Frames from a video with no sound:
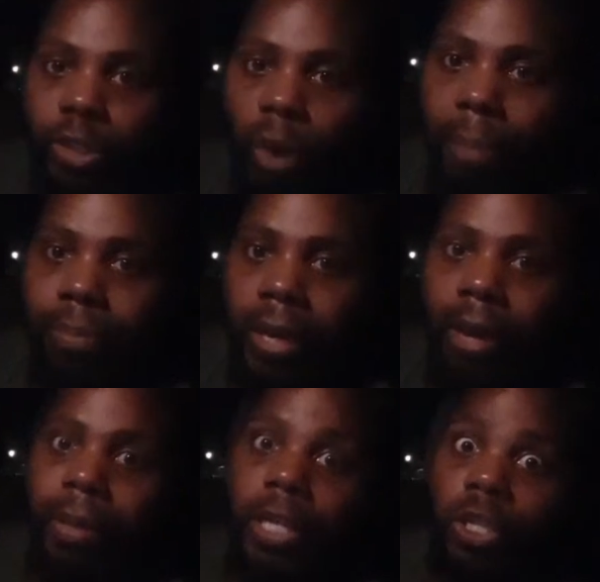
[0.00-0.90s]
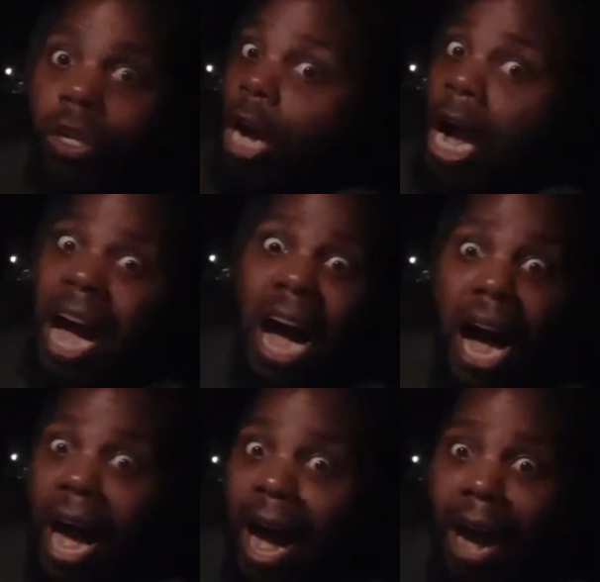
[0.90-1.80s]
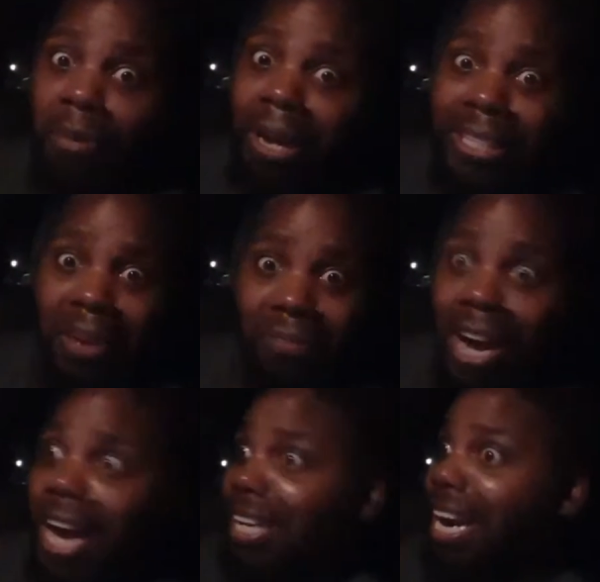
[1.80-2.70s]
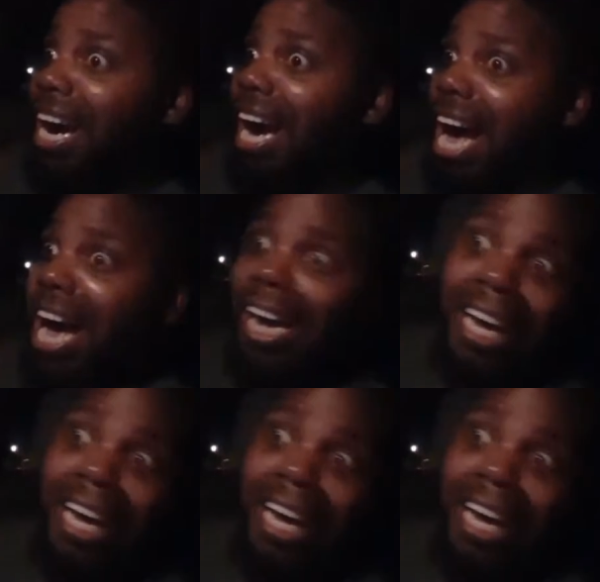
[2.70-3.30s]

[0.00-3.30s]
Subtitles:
trapped in because you're what the fuck?